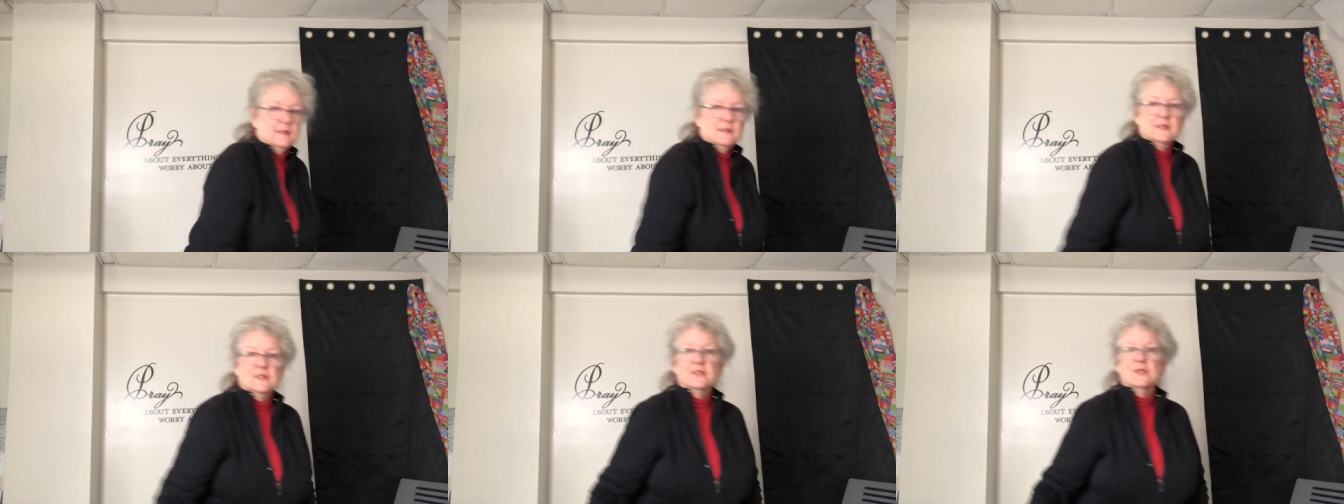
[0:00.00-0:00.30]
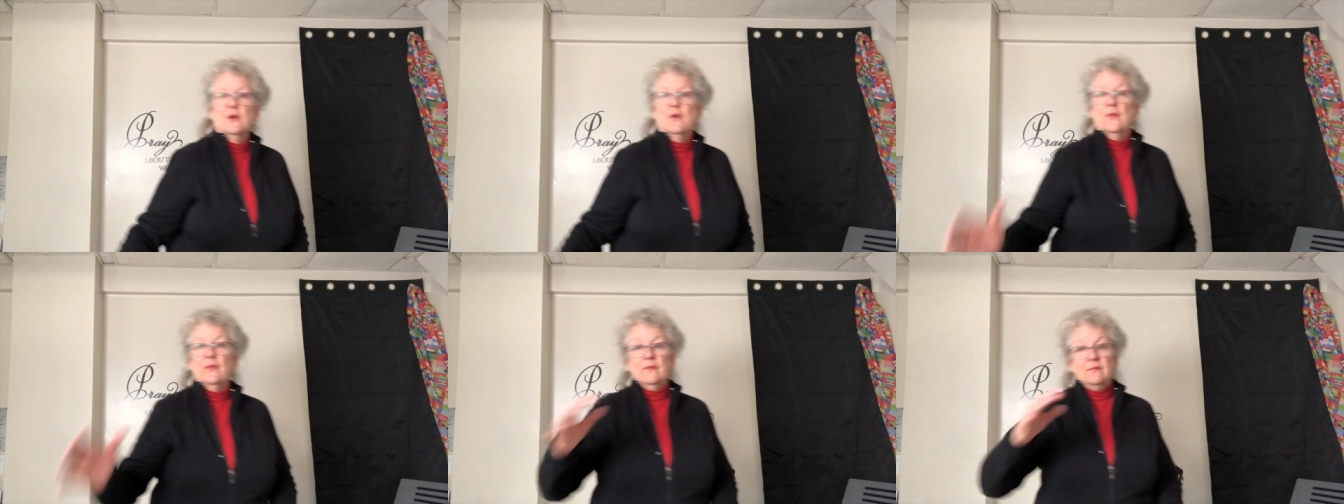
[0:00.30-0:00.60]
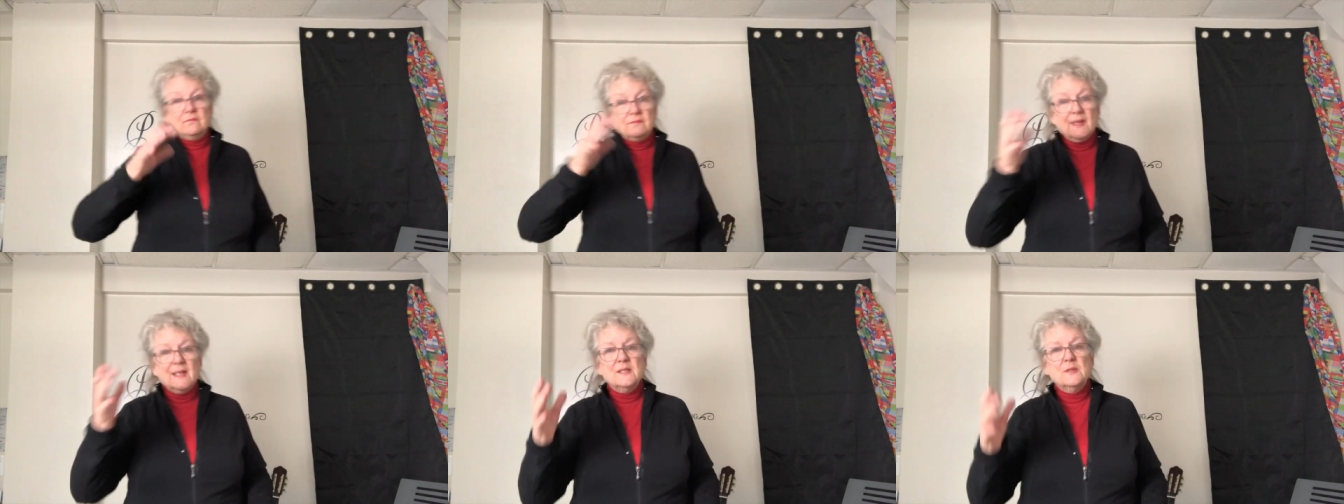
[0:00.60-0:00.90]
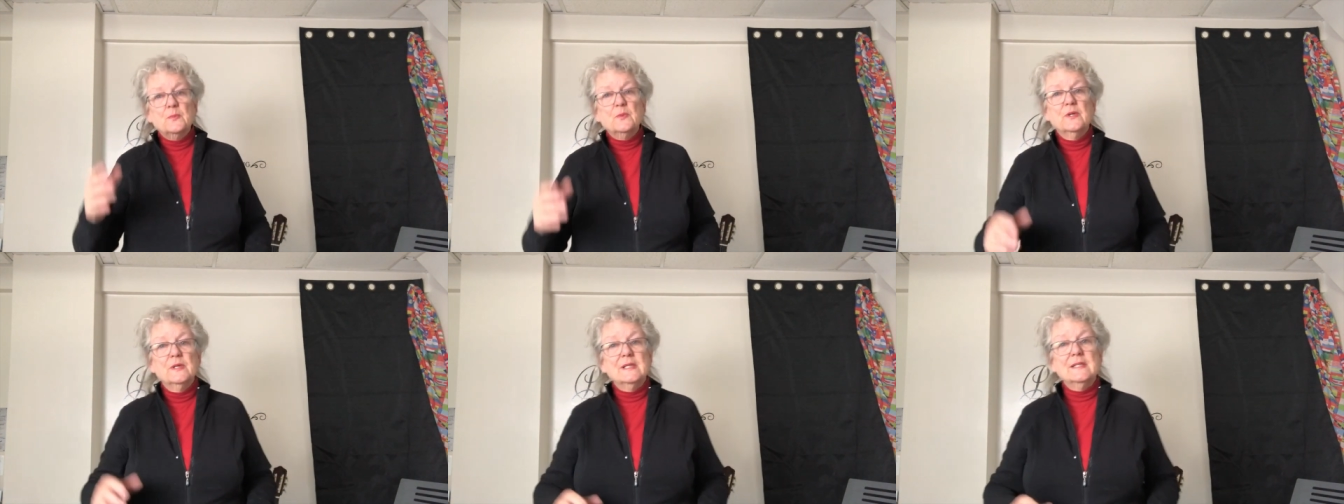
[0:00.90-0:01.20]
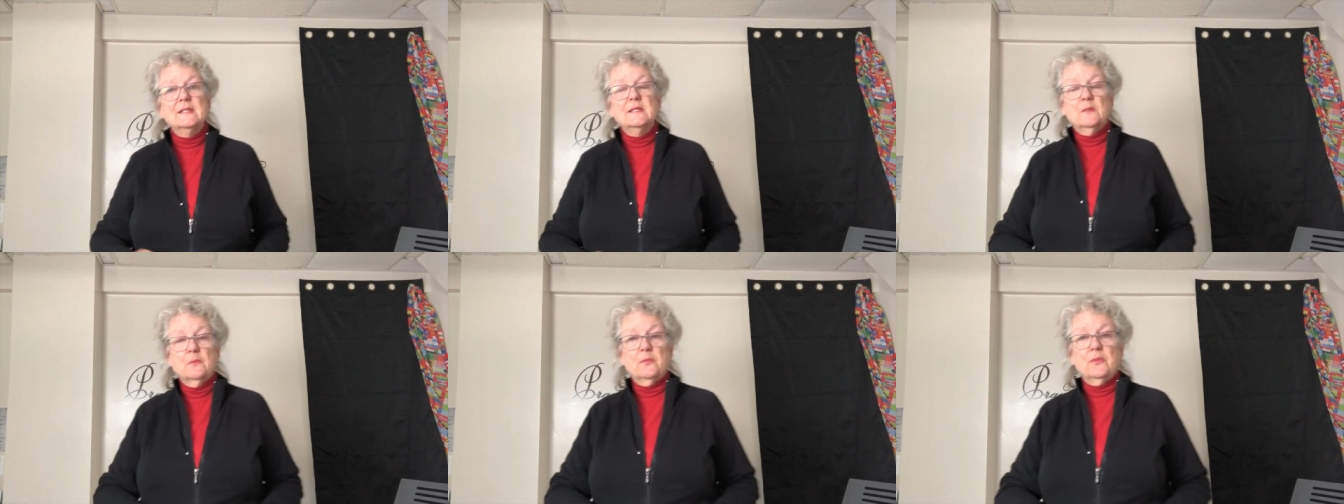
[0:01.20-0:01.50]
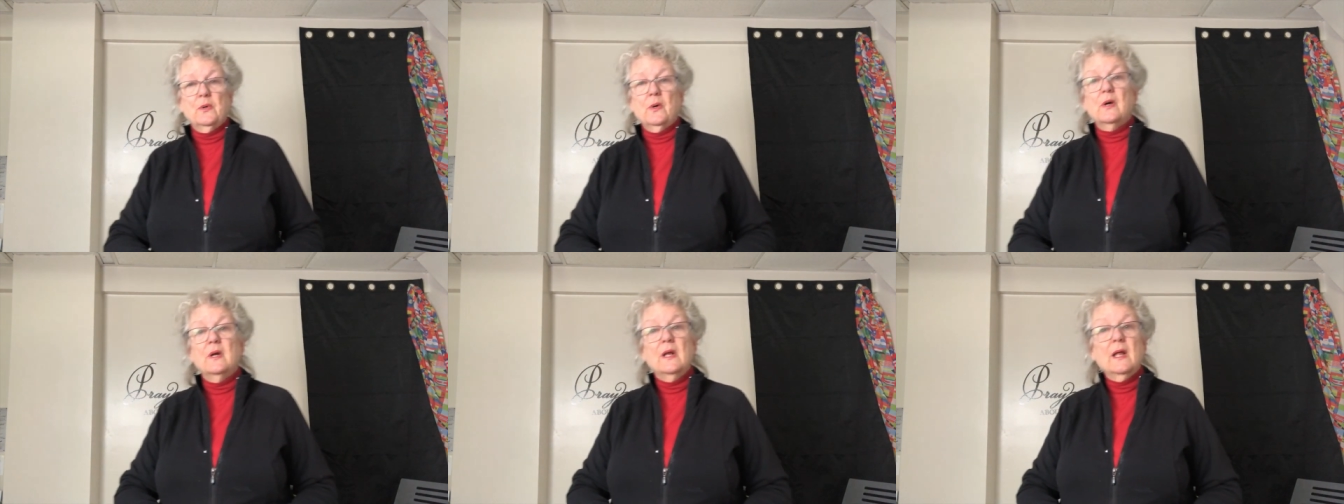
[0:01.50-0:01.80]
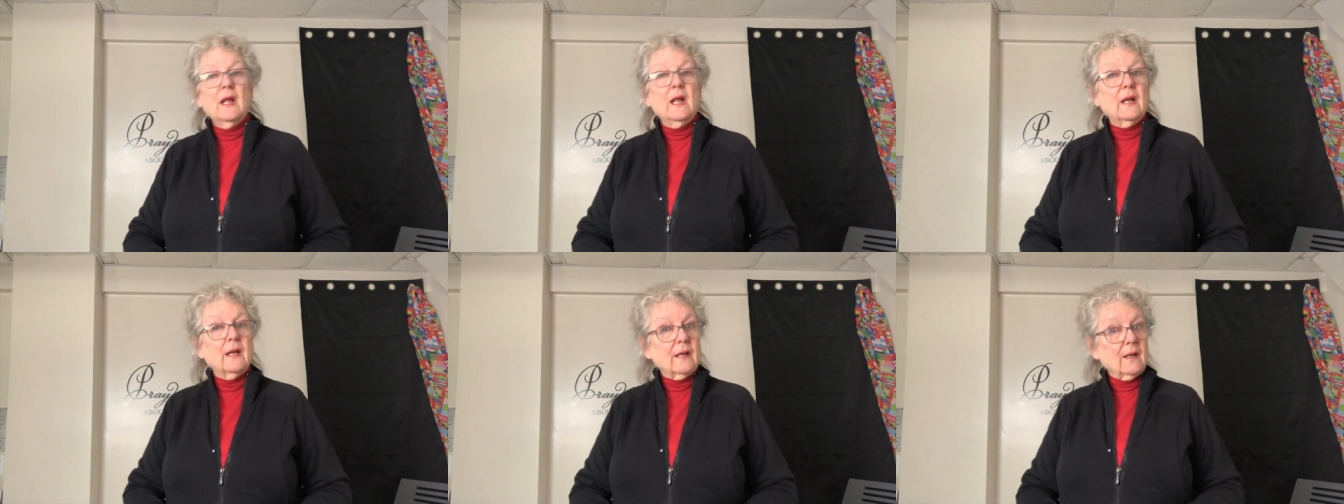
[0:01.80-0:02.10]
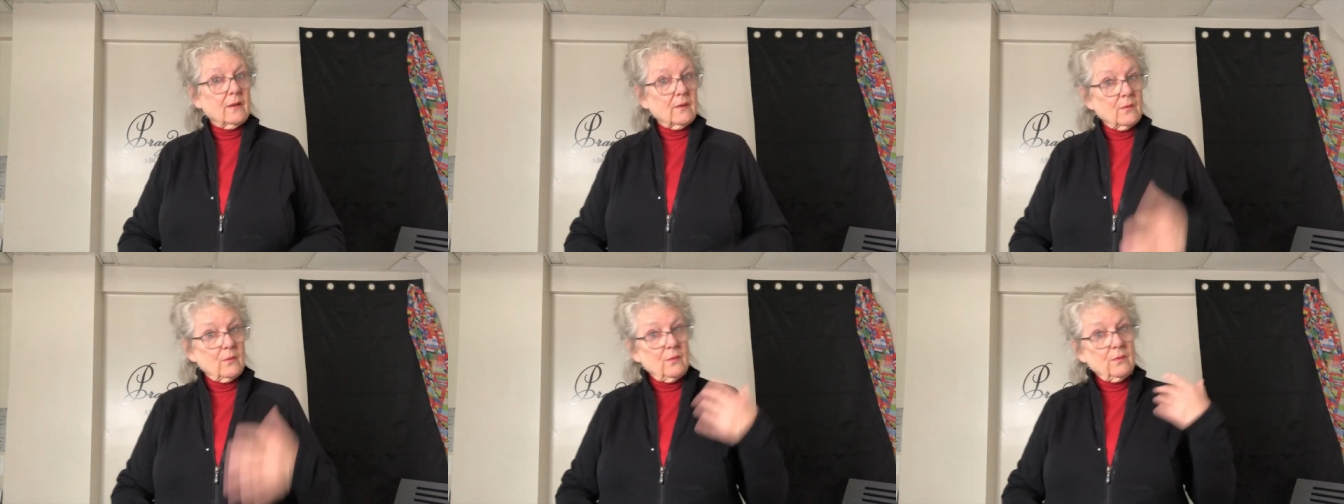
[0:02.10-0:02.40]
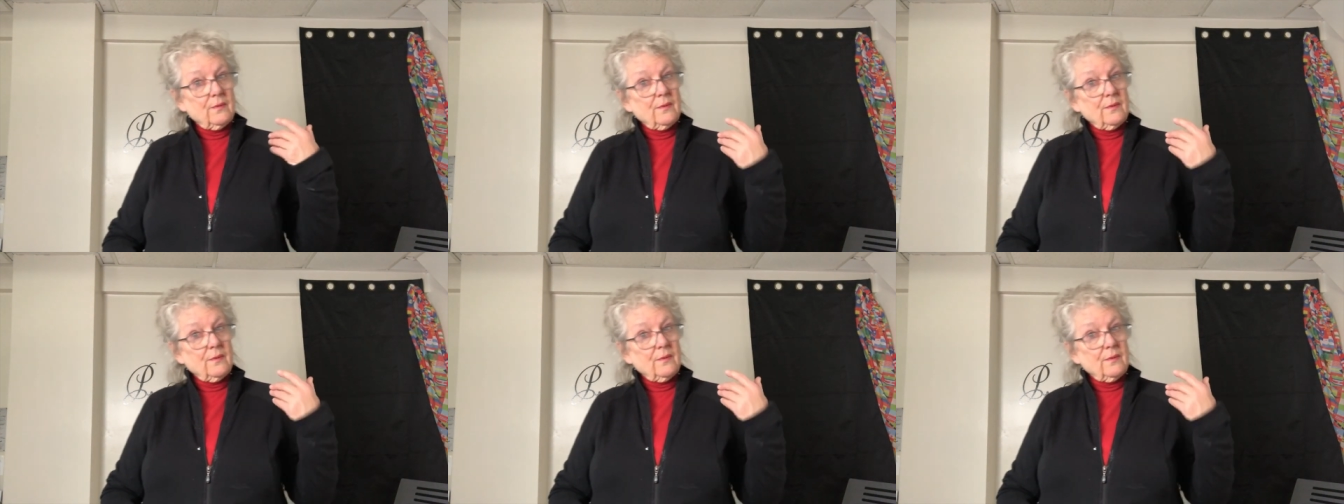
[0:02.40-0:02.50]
So that's pretty simple. Now,